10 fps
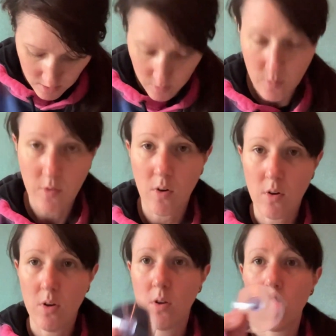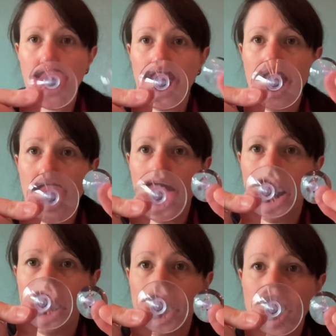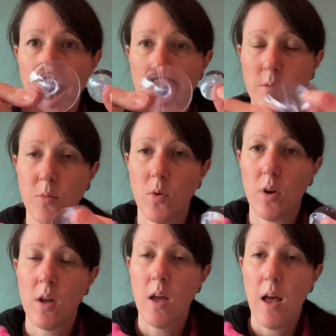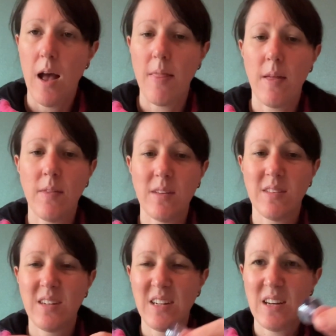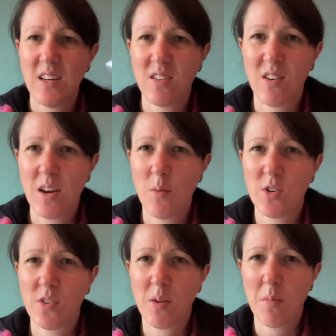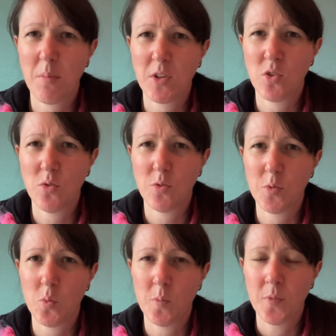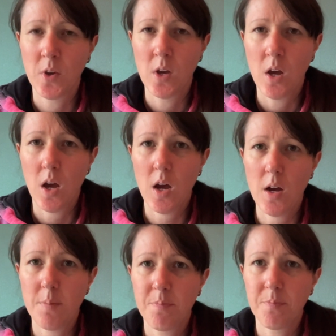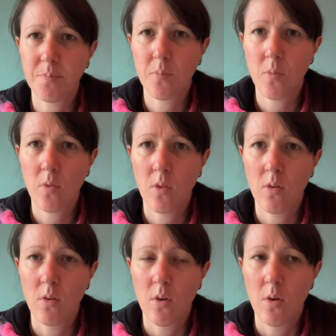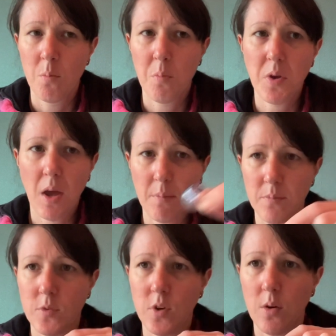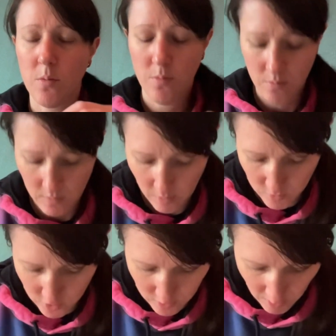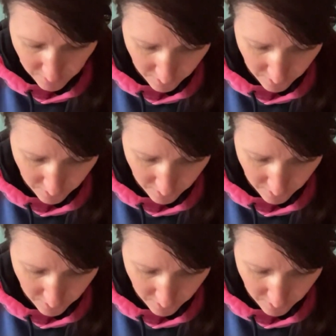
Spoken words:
We've got large, slightly smaller. And then there's teeny tiny, which I think might be too small. But yeah, so that was just like